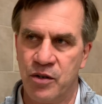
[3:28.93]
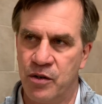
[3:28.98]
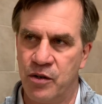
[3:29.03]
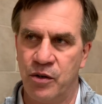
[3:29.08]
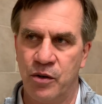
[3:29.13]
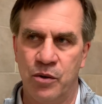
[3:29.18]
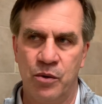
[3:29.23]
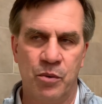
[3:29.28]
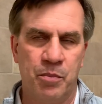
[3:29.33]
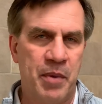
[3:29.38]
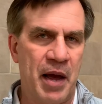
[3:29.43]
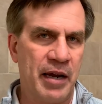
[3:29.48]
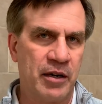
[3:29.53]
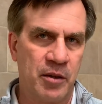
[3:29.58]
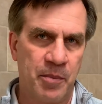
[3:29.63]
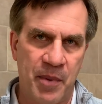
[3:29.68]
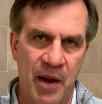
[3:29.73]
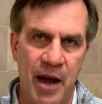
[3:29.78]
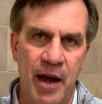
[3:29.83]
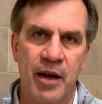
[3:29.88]
two
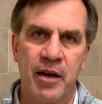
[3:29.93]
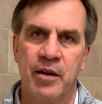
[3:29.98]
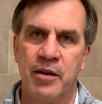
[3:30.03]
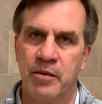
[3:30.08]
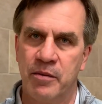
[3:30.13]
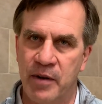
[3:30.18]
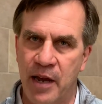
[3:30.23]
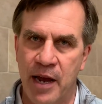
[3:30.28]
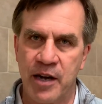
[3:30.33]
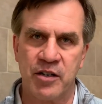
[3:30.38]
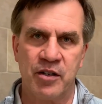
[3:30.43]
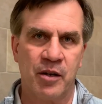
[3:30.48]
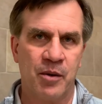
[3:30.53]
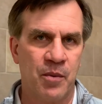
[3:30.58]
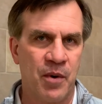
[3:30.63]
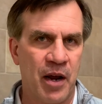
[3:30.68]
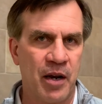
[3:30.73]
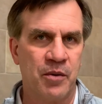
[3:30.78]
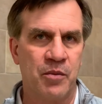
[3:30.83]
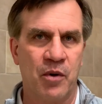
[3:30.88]
back-to-back nationally
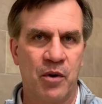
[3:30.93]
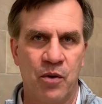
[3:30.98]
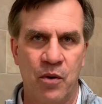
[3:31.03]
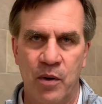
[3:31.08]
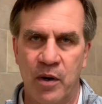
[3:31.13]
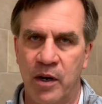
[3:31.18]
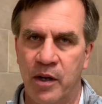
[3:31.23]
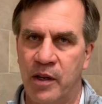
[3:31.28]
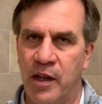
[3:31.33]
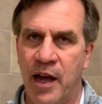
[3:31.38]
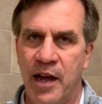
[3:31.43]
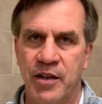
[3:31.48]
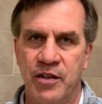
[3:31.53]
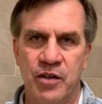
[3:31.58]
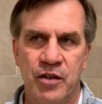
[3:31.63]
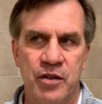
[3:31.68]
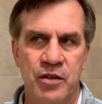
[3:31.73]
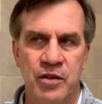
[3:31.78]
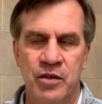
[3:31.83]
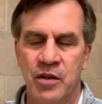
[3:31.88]
ranked recruiting
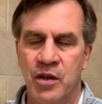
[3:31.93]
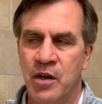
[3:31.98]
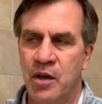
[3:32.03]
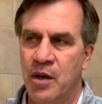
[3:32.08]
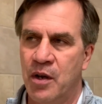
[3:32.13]
classes.